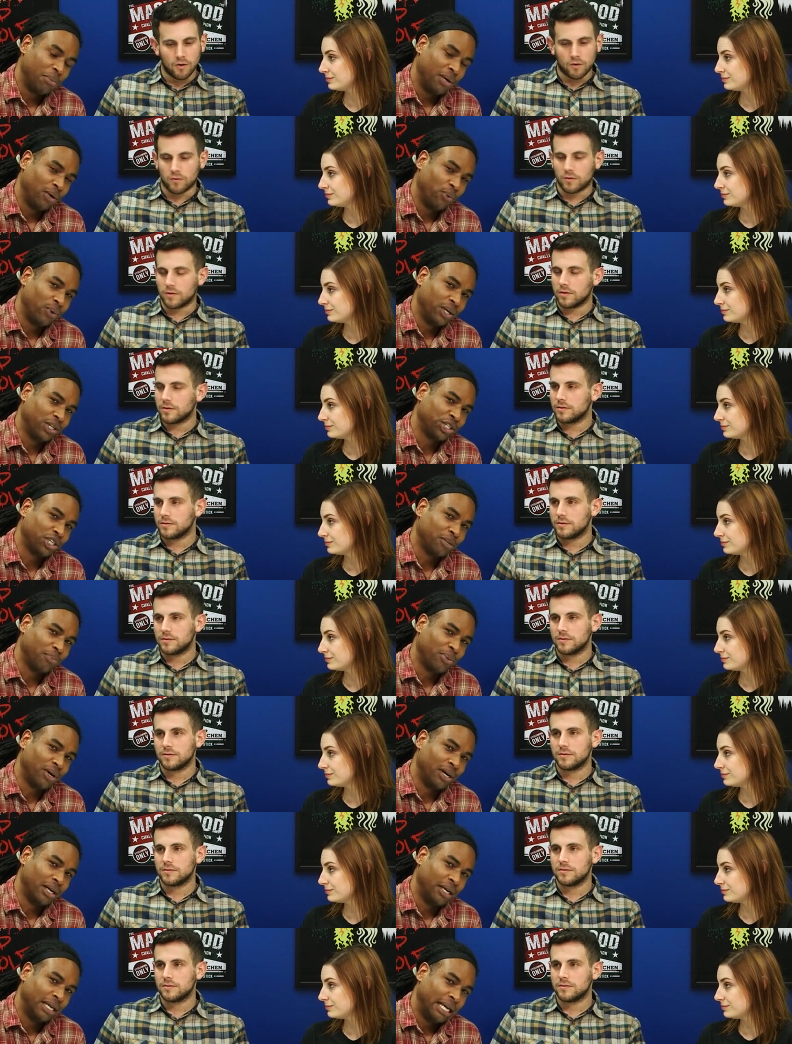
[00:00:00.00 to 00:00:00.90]
Speaker 1: be wished
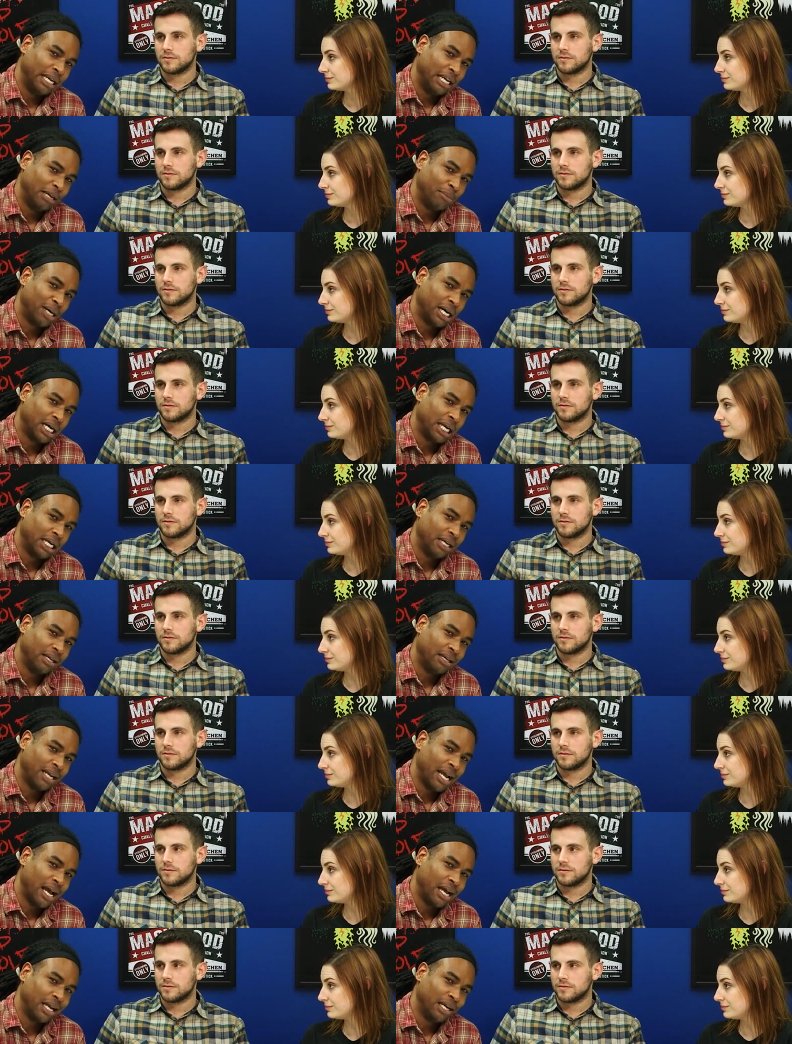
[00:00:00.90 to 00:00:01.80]
upon anybody,
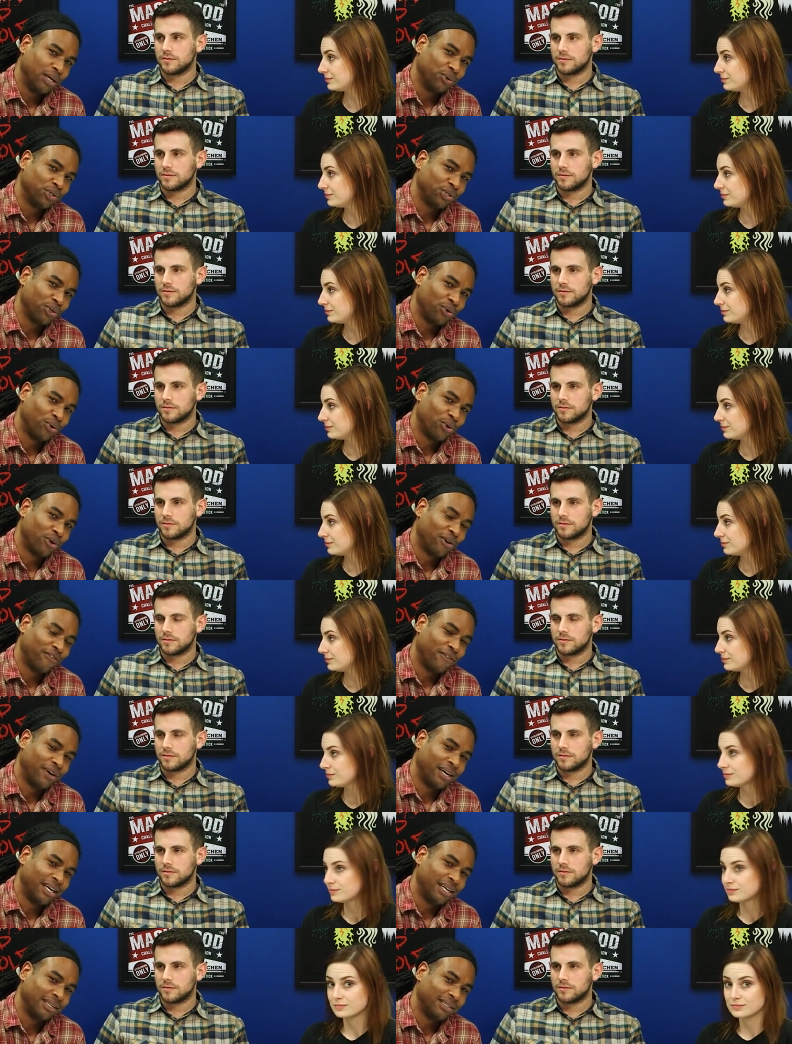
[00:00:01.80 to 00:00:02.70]
and it was a
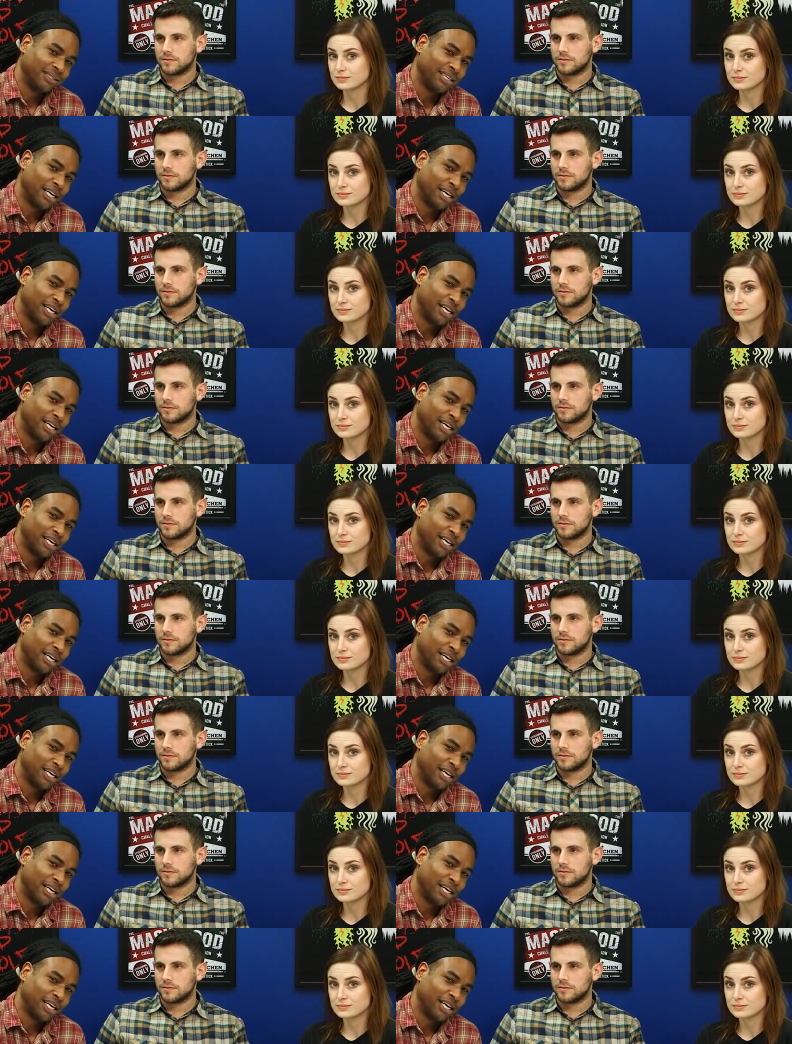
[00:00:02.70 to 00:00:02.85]
horrifying,